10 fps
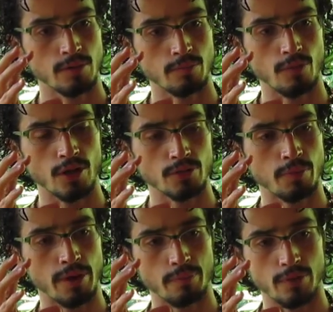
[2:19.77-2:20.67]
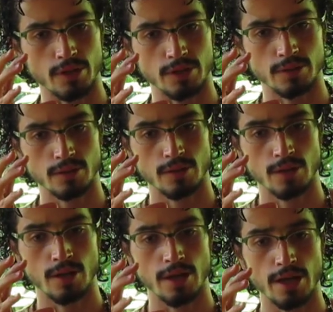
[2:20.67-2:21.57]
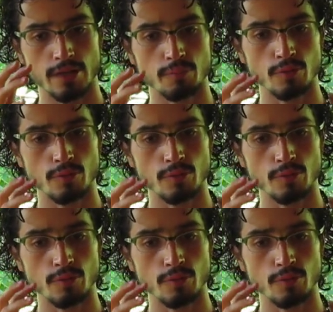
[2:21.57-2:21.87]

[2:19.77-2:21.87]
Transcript: brought by prana and